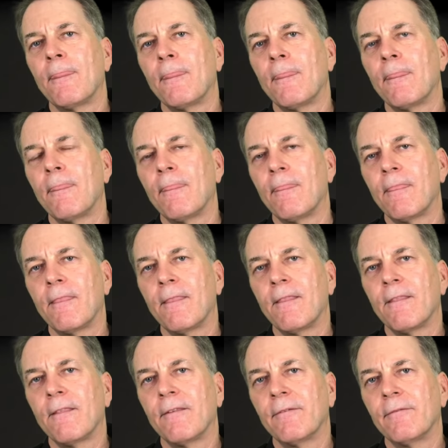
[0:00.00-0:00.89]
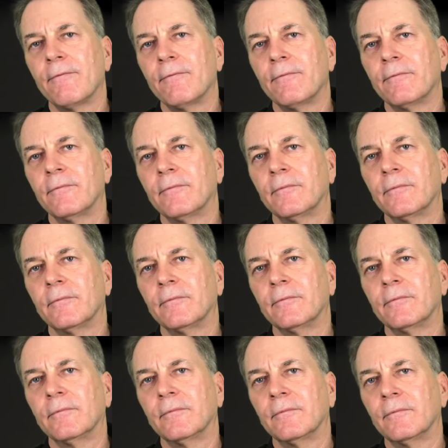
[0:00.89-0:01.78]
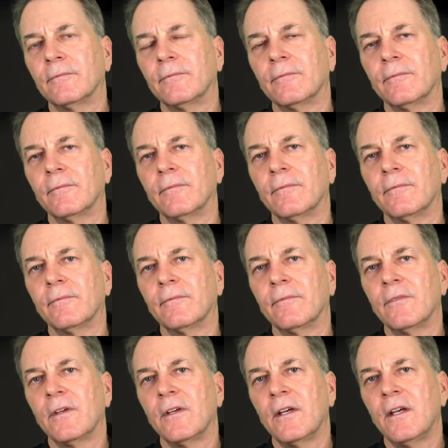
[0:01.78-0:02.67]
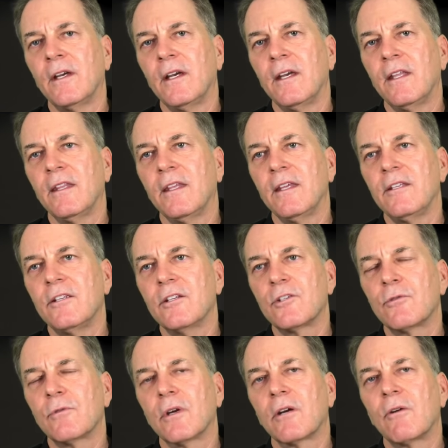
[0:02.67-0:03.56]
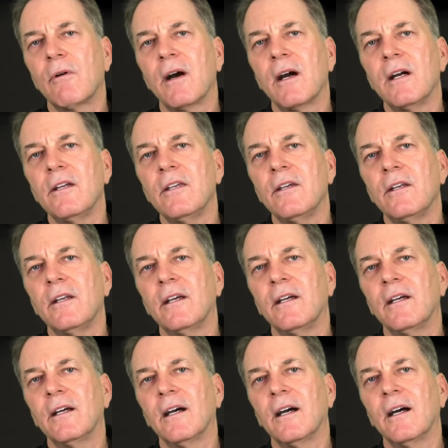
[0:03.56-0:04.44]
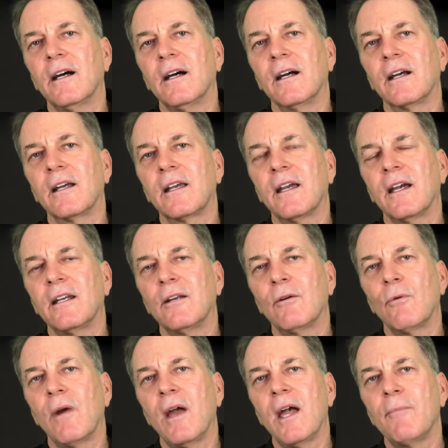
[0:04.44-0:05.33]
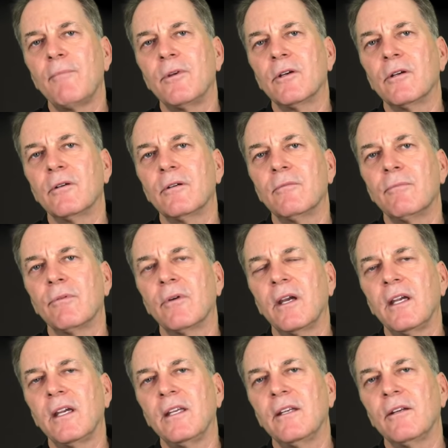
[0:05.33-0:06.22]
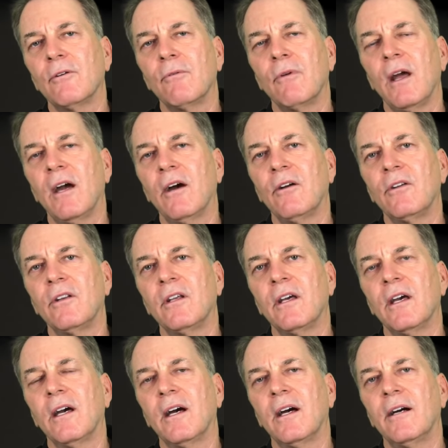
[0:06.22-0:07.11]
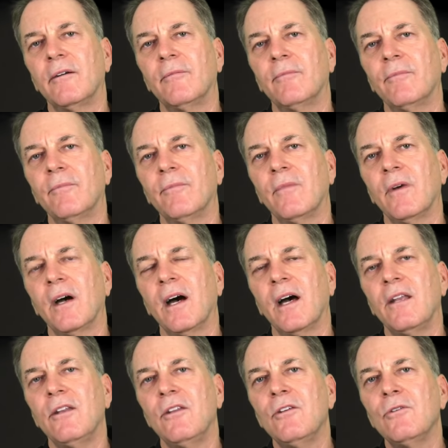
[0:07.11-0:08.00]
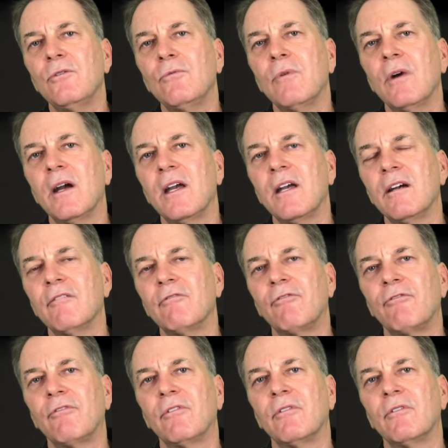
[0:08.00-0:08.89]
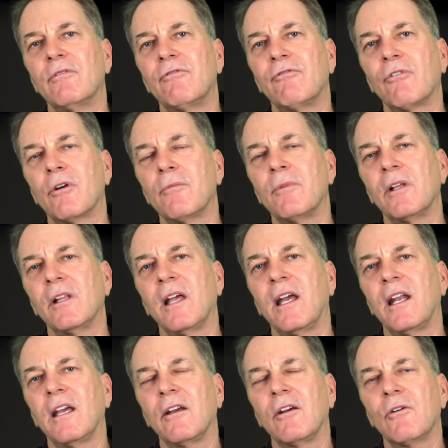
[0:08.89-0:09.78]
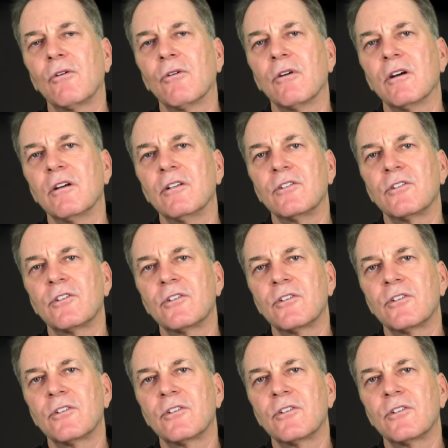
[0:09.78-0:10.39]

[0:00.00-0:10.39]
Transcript: They just require you to kind of wrap your brain around a new way of formulating chords.